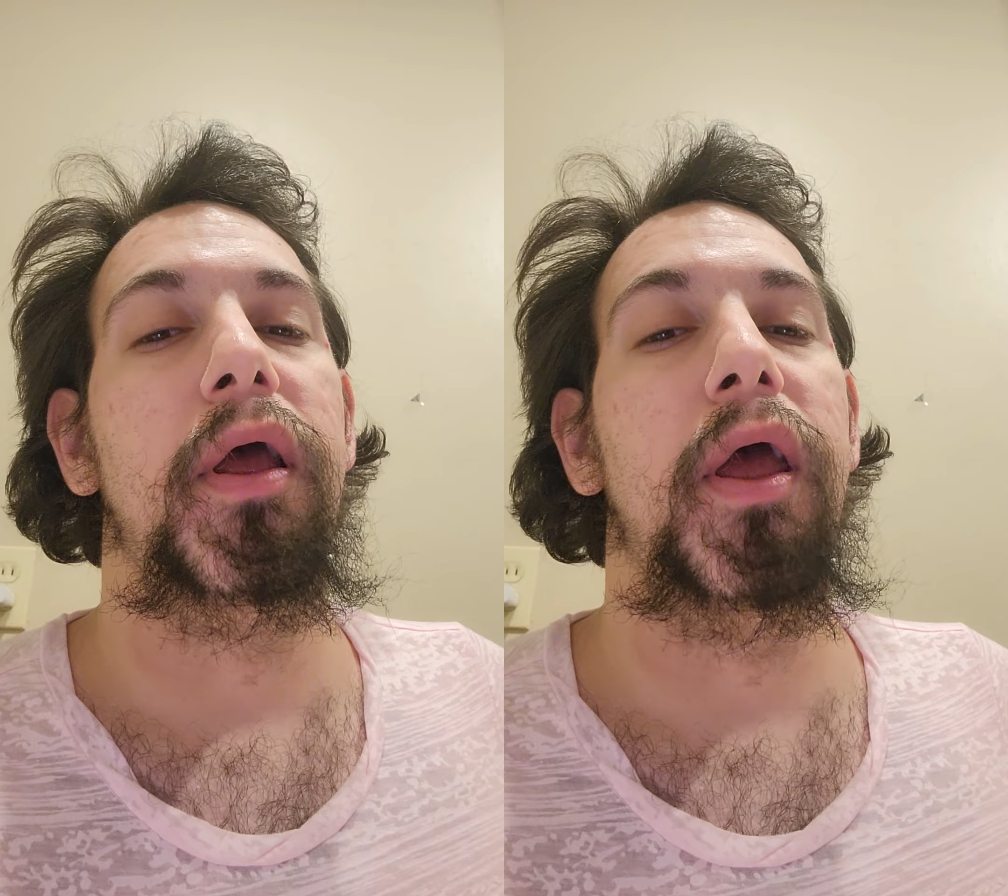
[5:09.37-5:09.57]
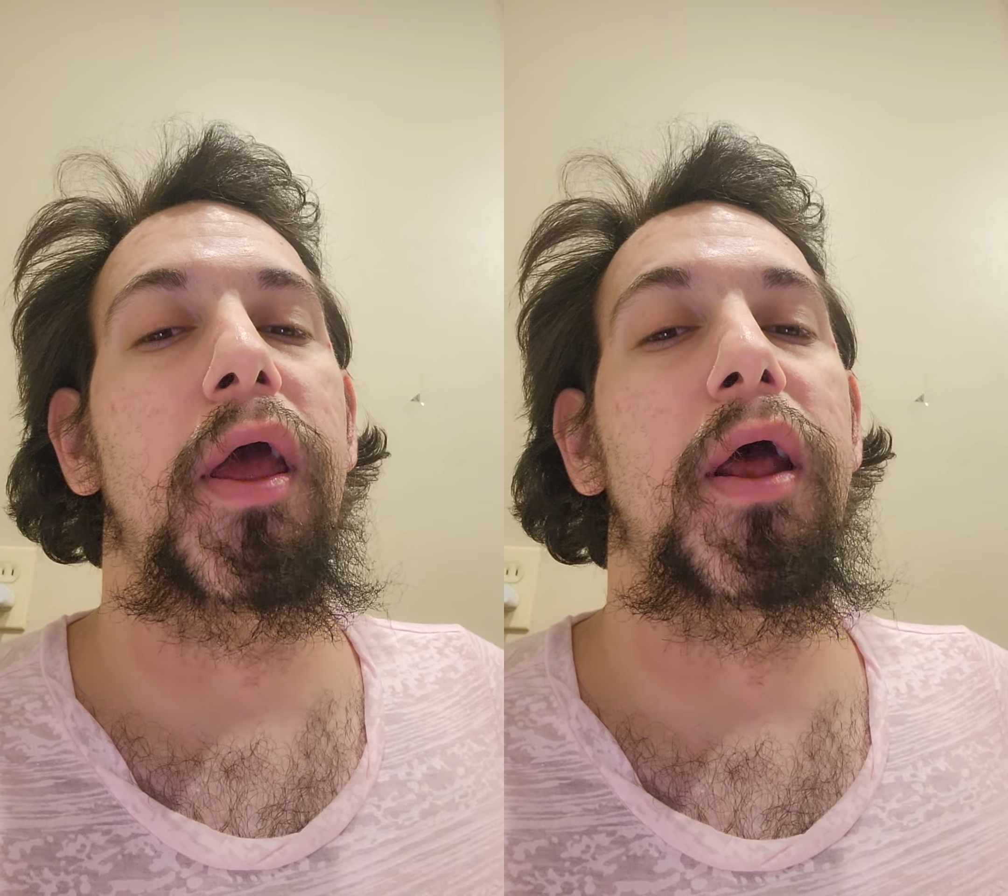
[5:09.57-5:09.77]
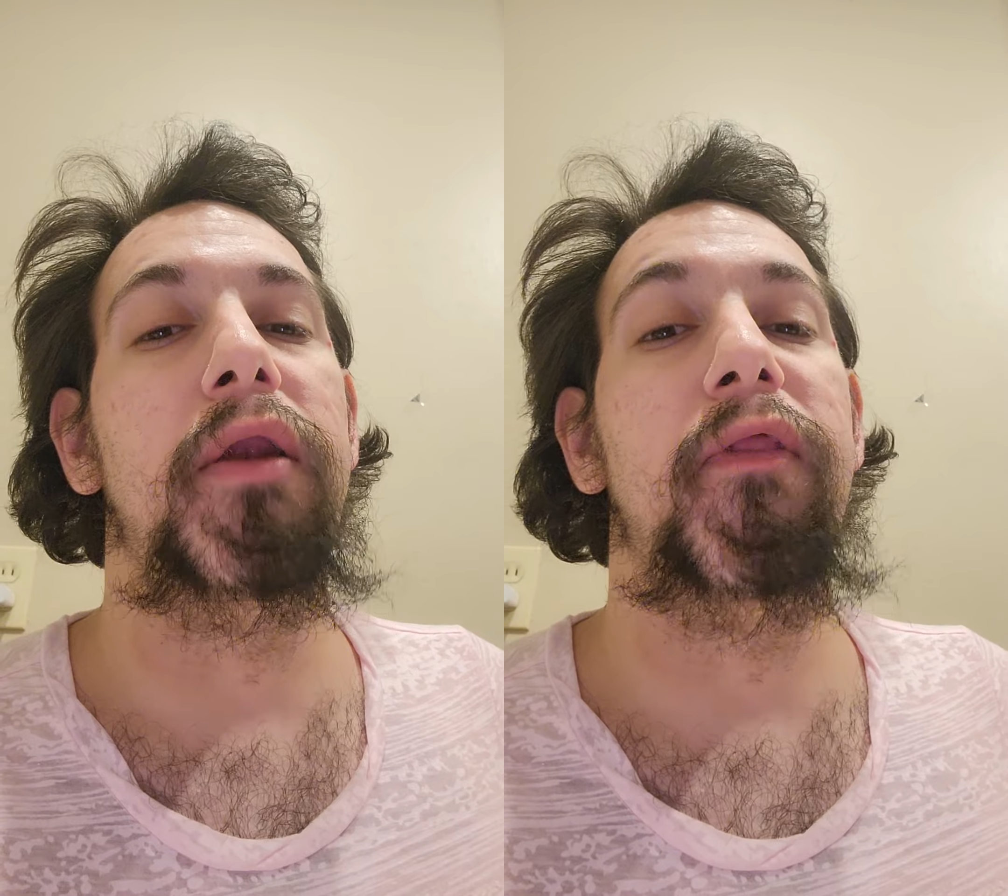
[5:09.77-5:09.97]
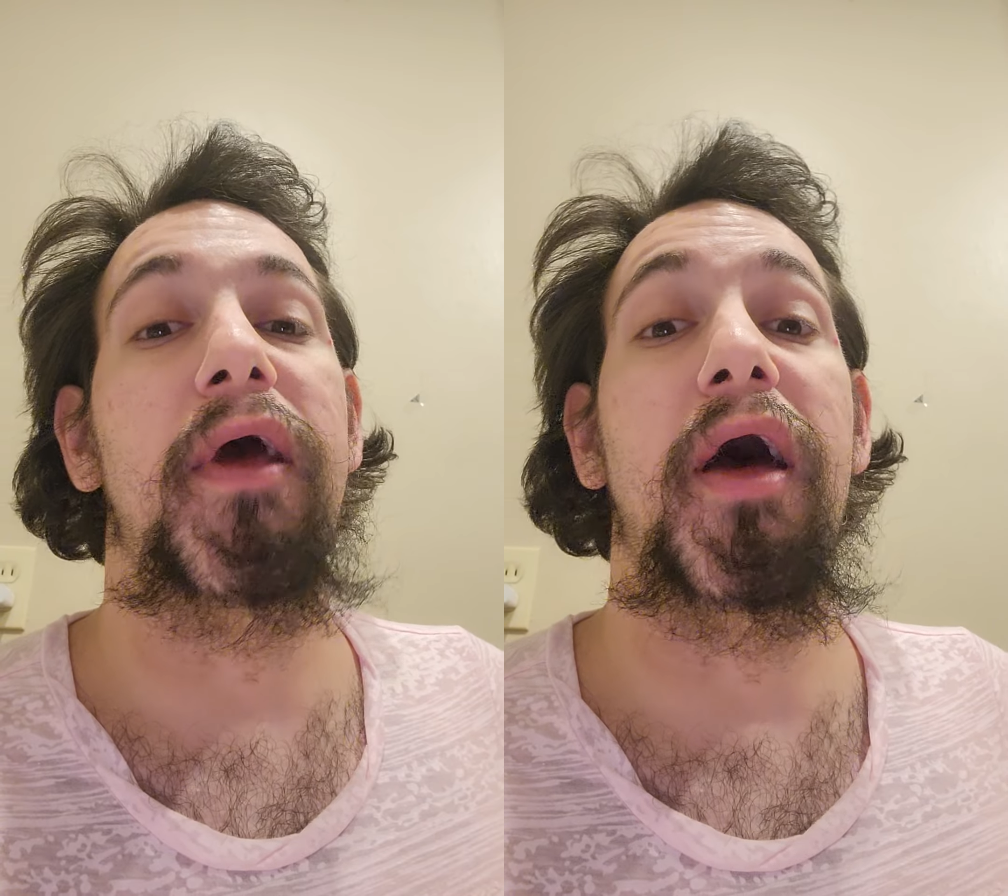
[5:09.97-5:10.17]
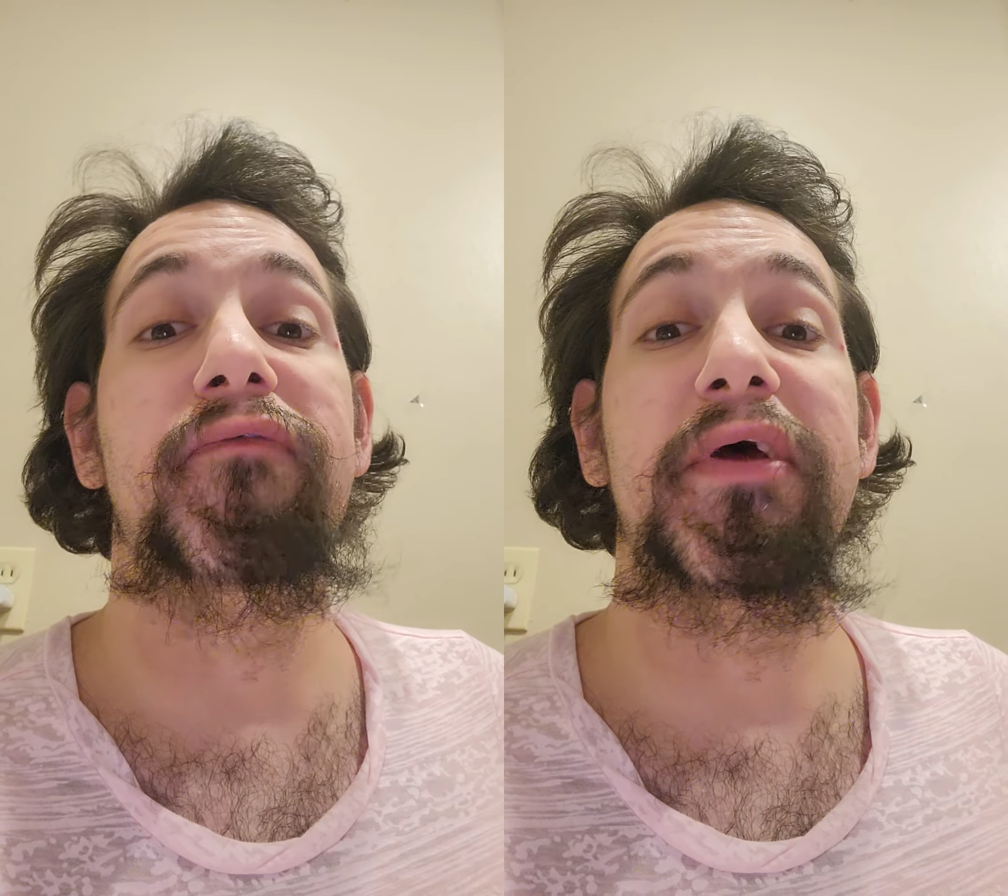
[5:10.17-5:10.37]
and they
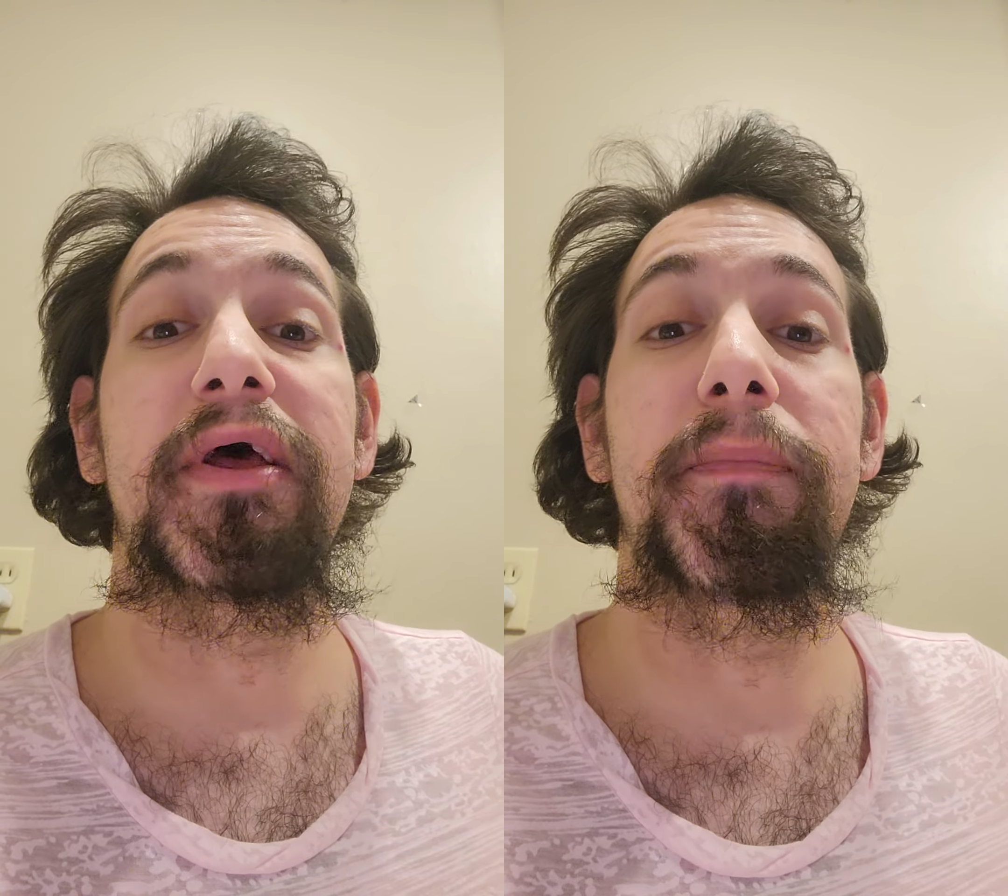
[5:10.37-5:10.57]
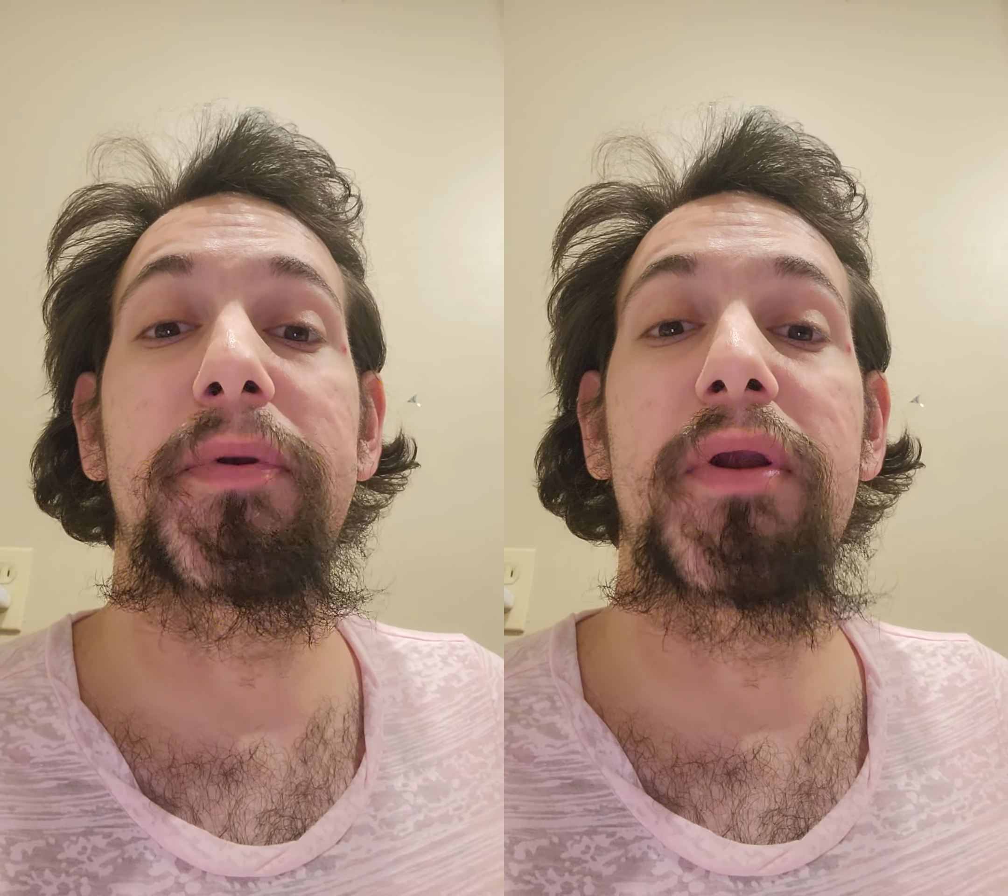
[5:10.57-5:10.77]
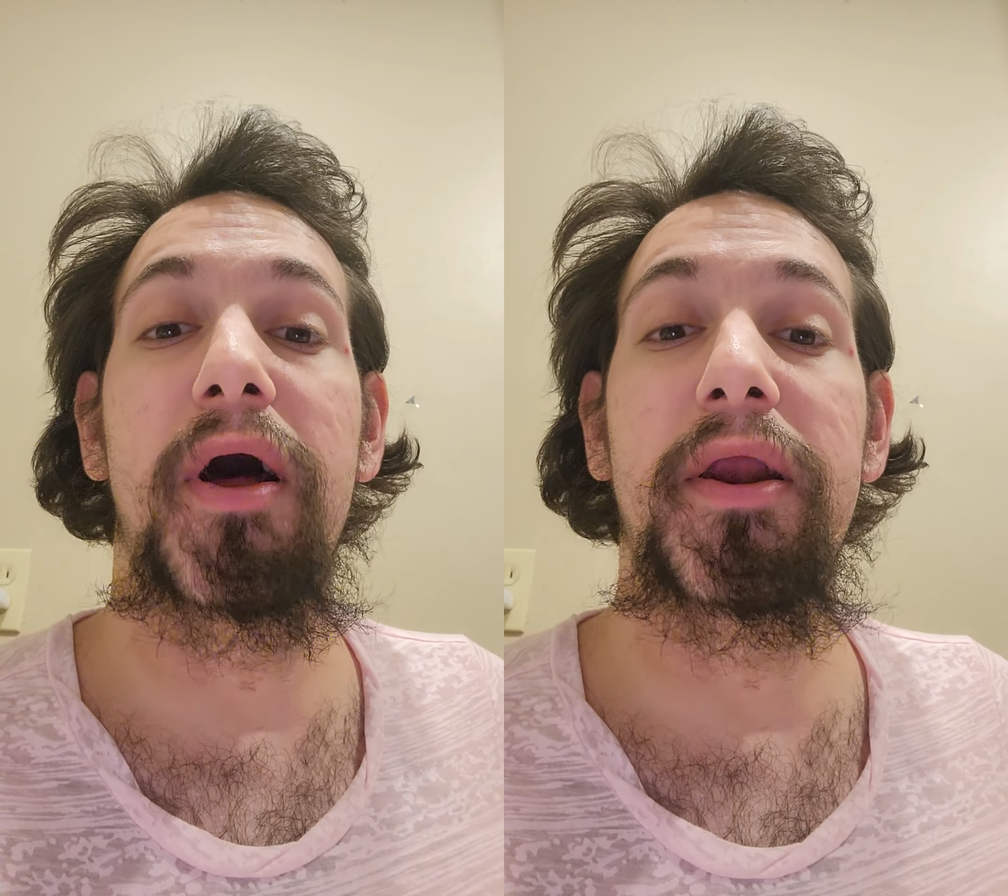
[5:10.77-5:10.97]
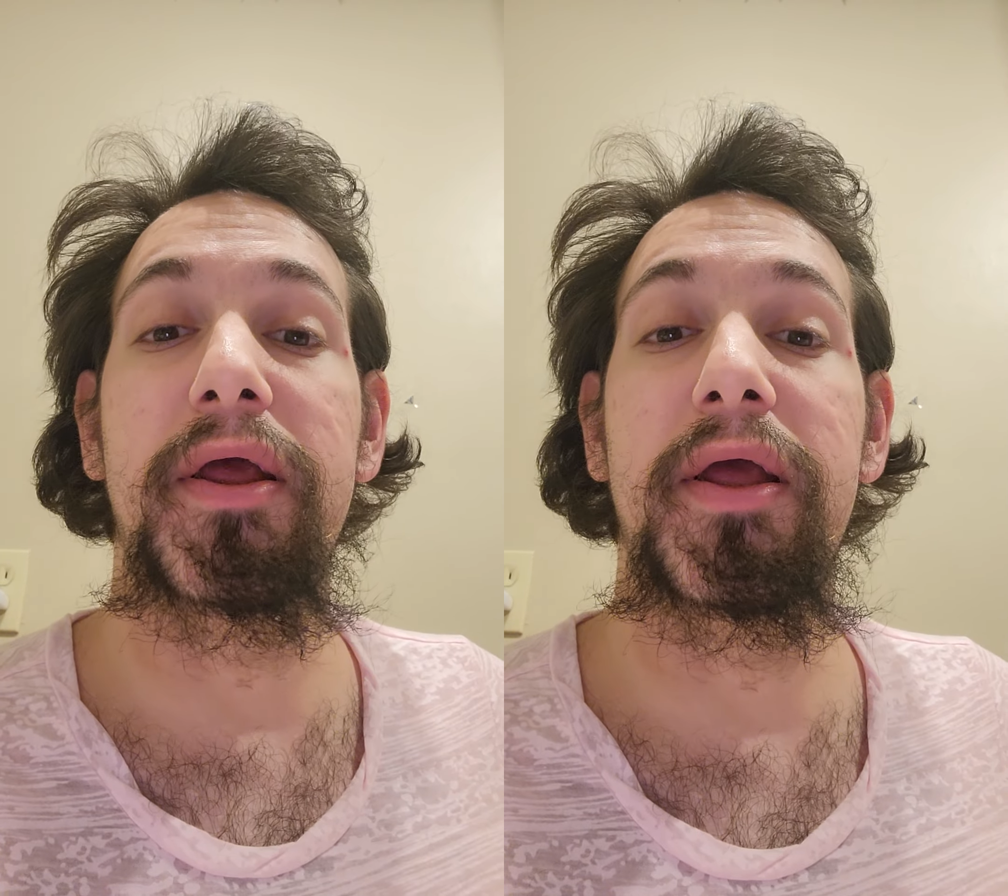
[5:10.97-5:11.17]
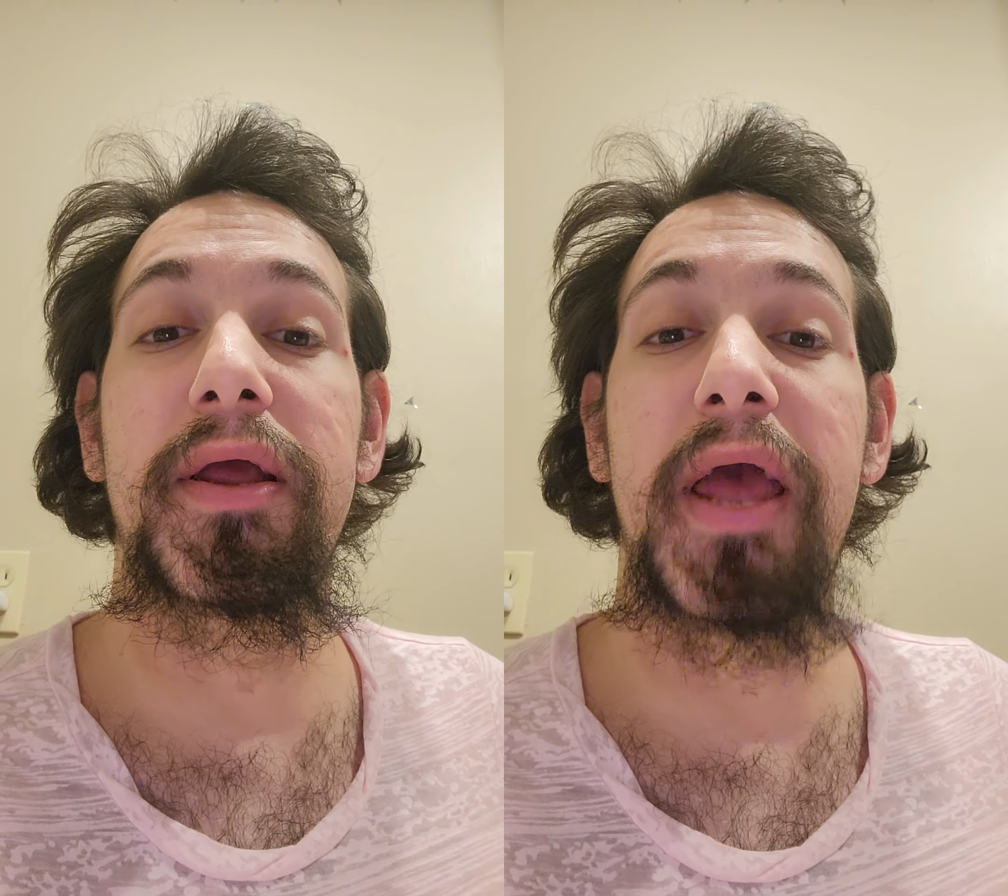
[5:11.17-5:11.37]
have a hypnotic